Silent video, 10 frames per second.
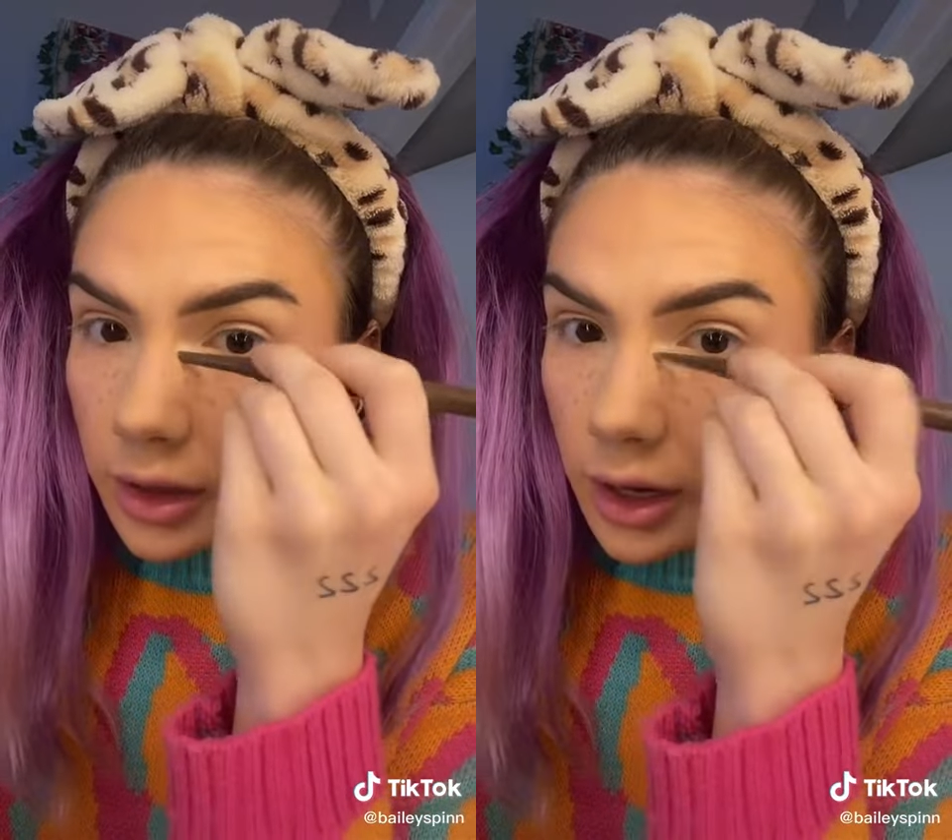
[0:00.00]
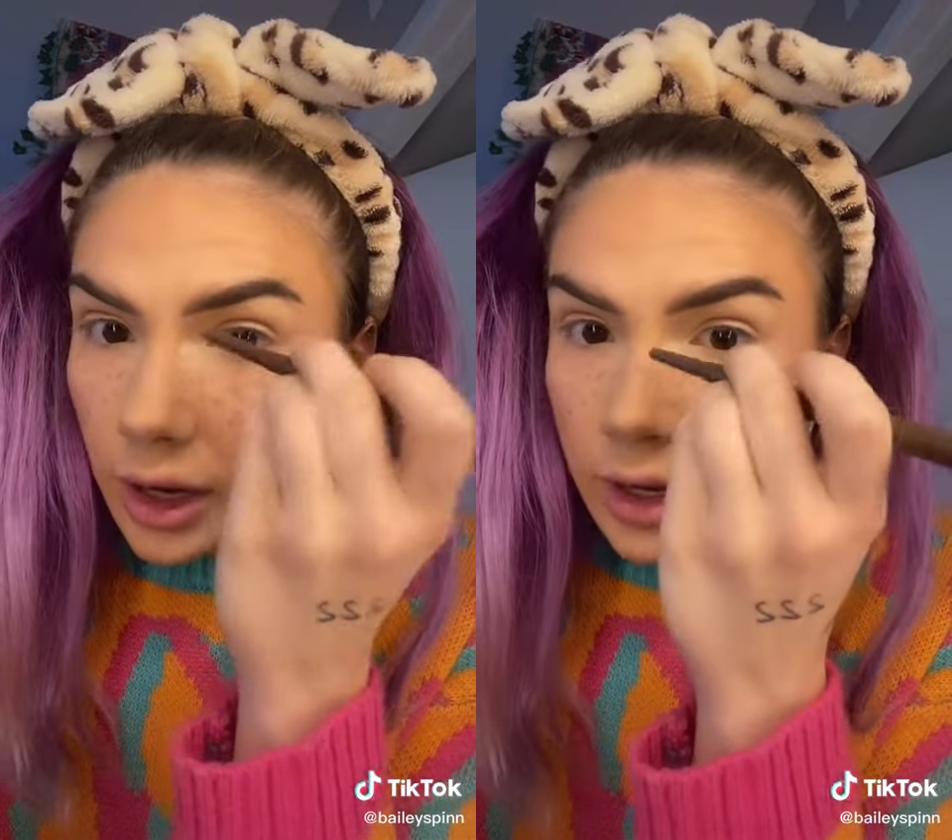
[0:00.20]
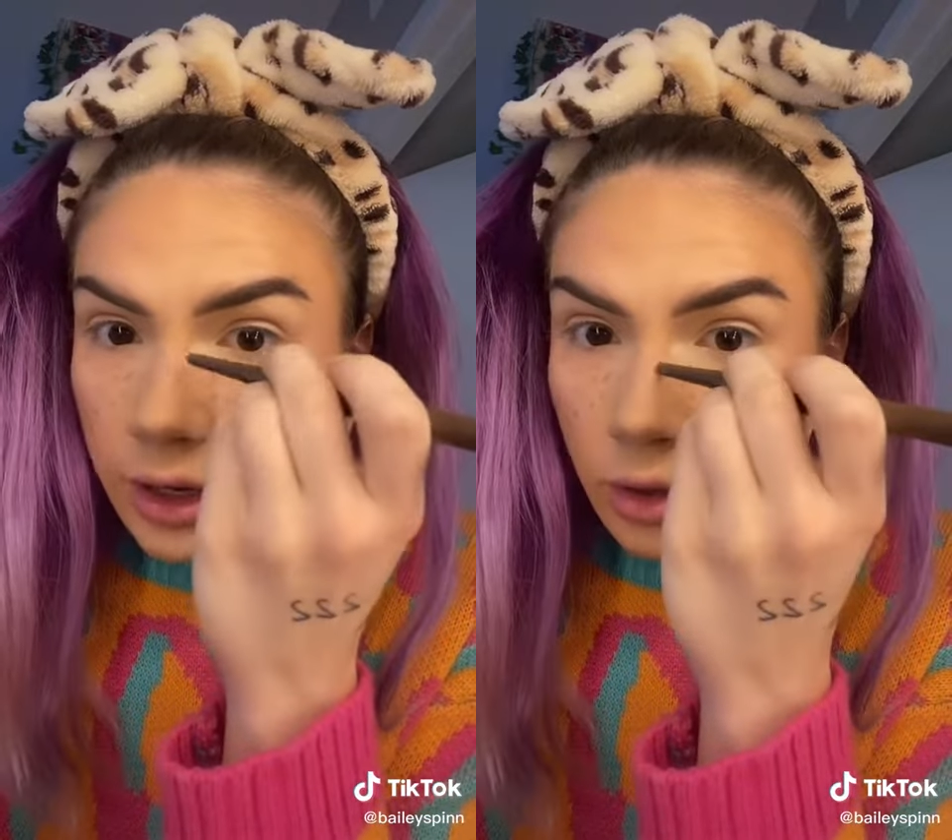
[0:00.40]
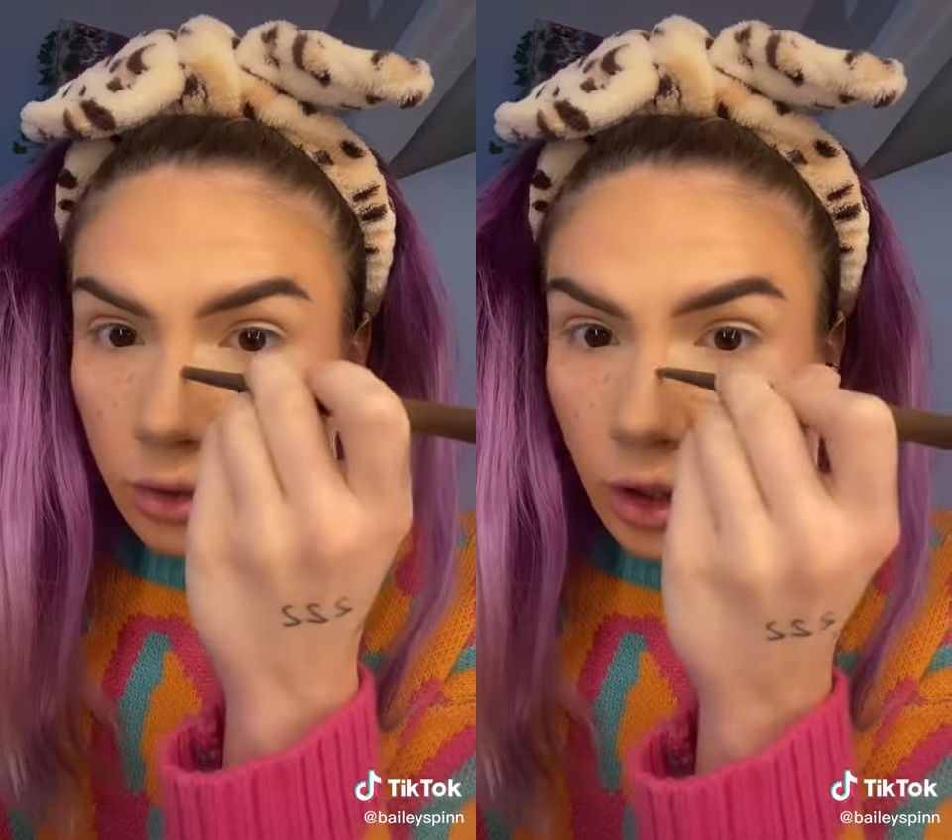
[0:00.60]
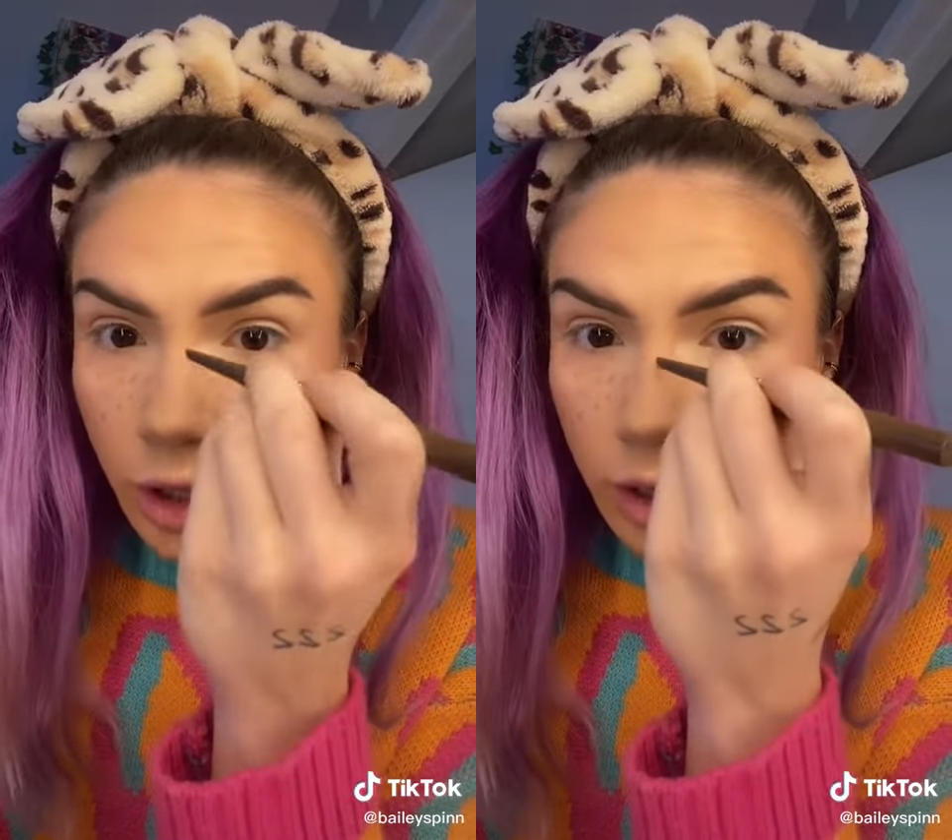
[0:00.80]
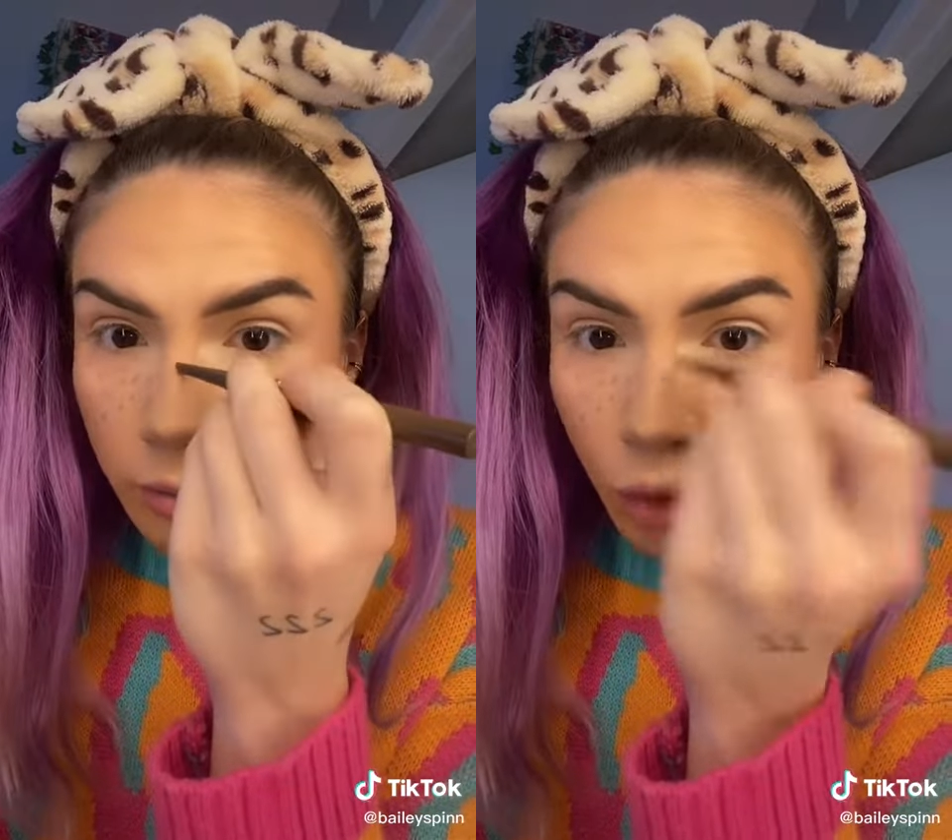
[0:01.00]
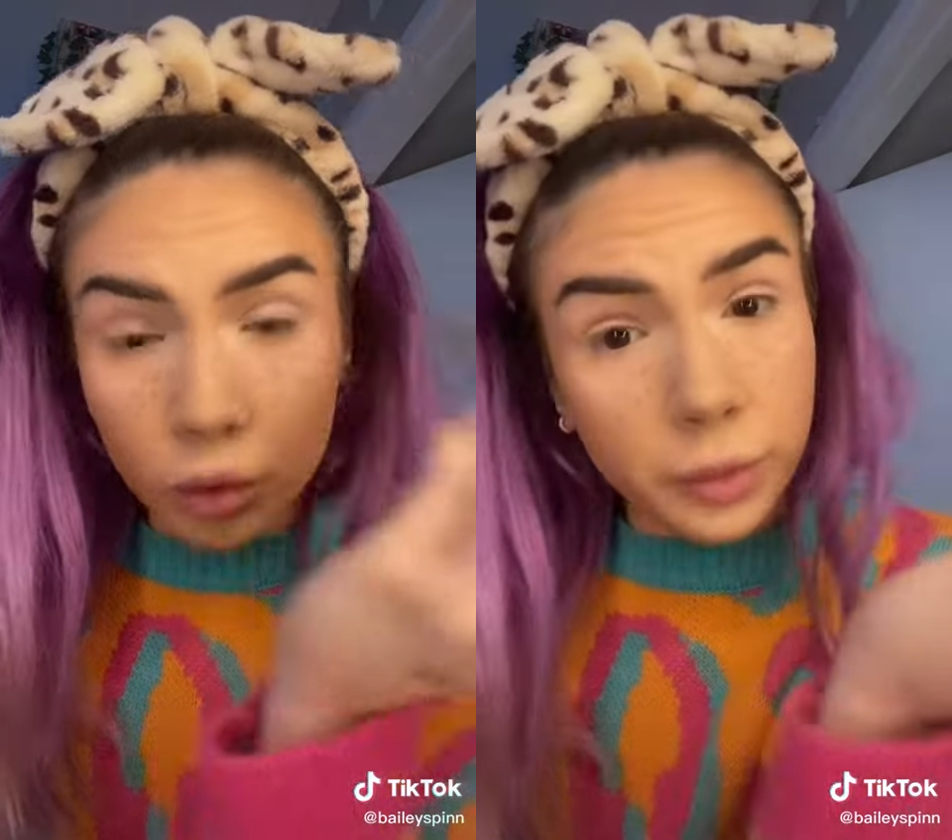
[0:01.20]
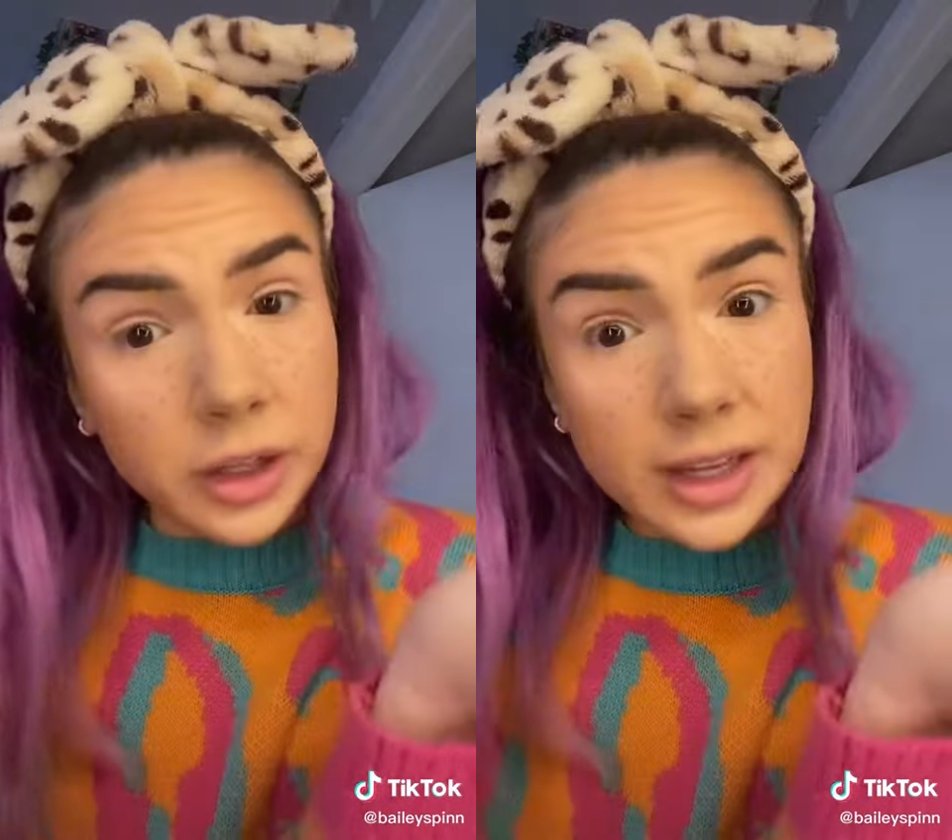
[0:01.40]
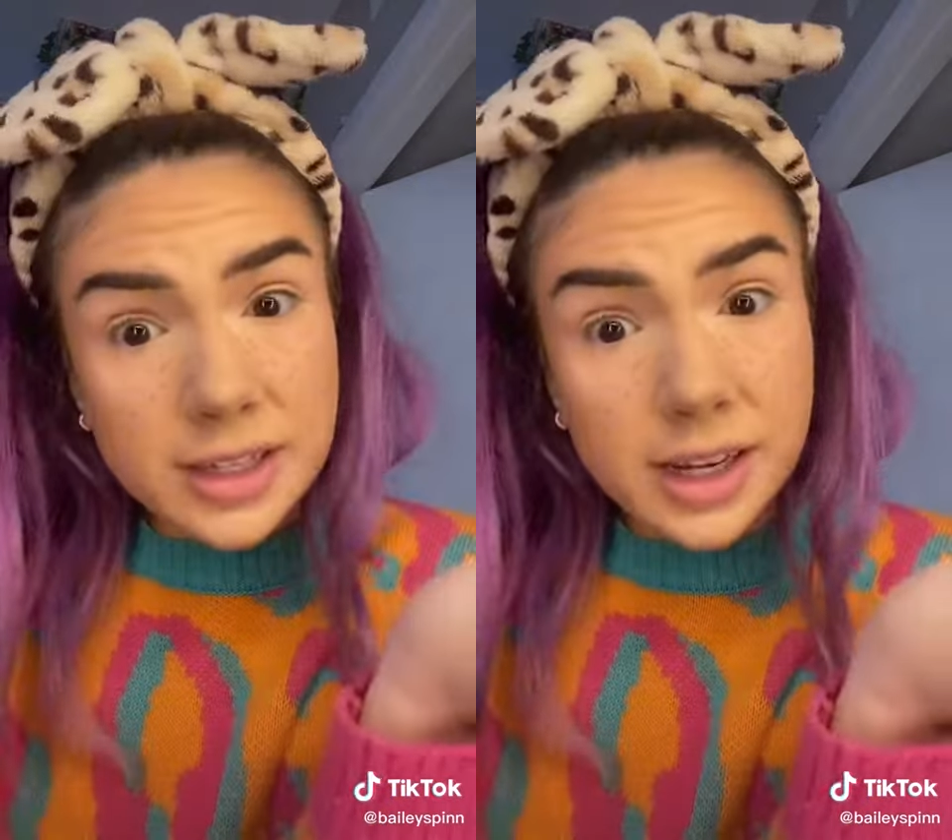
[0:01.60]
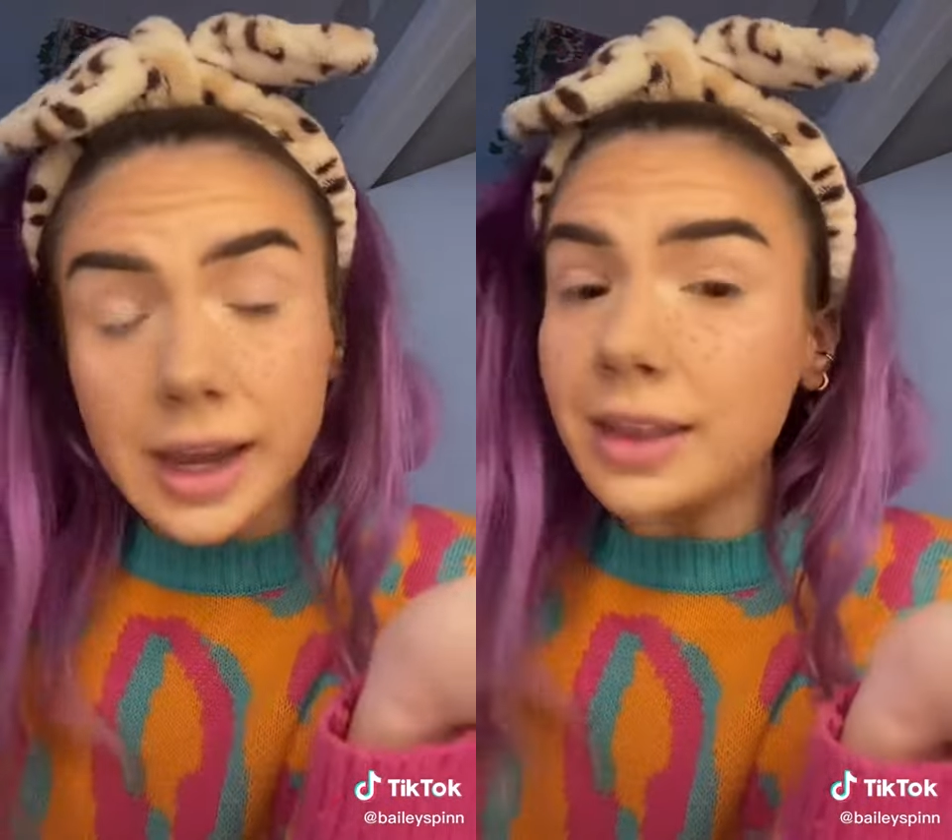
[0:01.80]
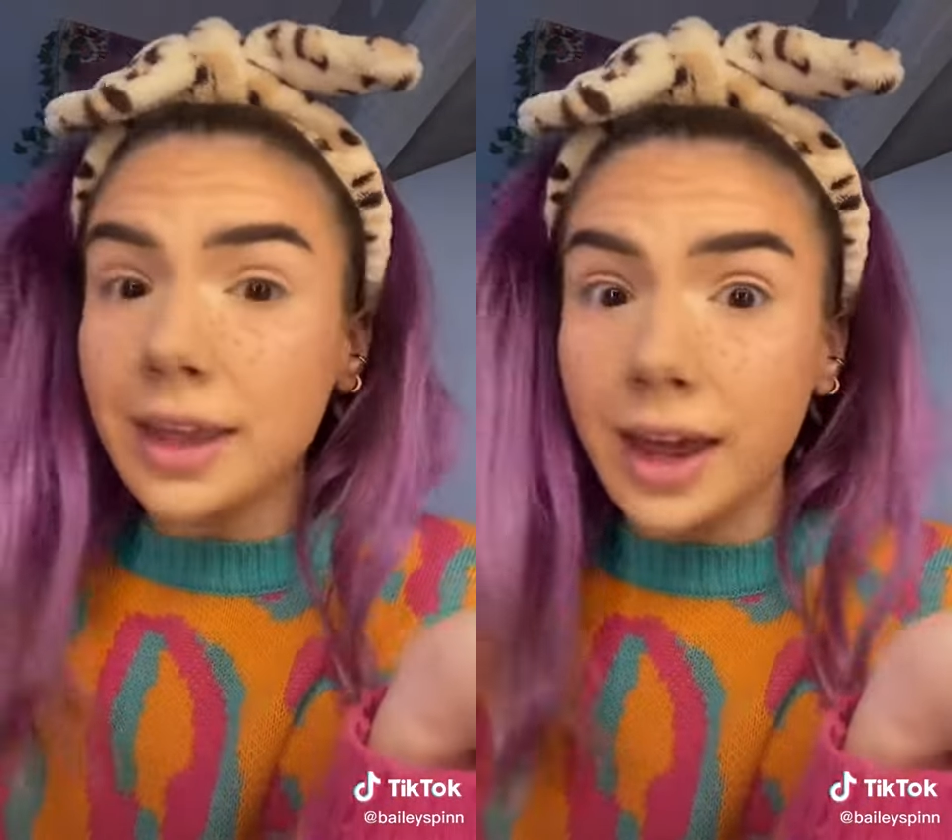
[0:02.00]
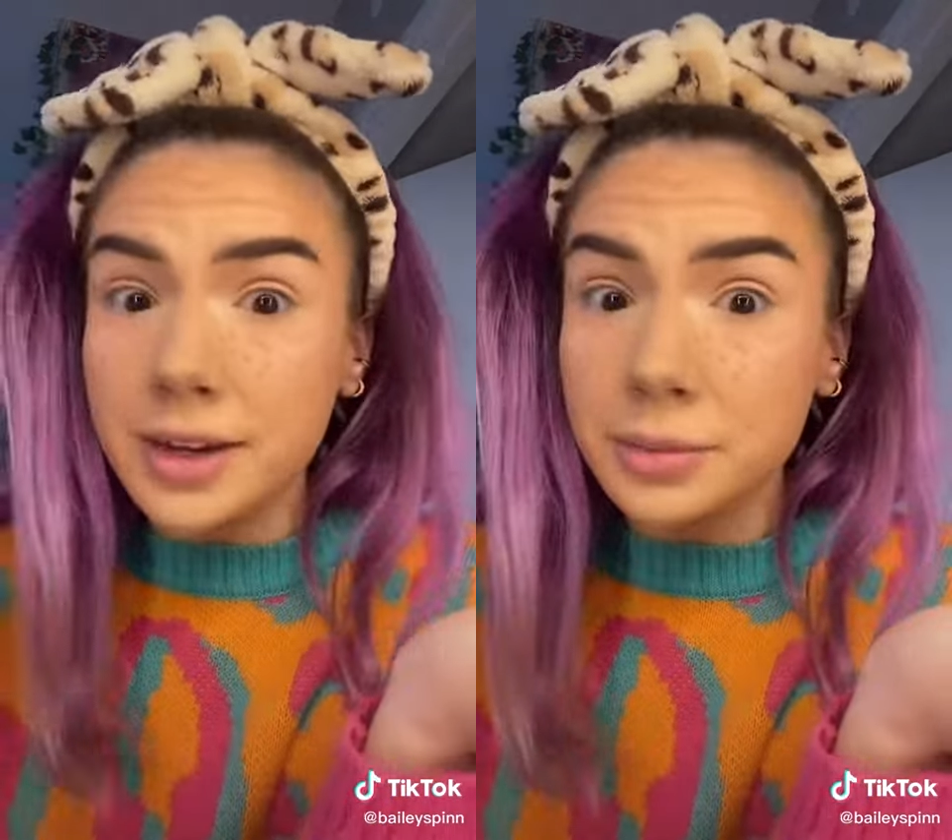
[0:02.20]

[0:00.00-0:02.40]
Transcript: it and it'll look more realistic in the end.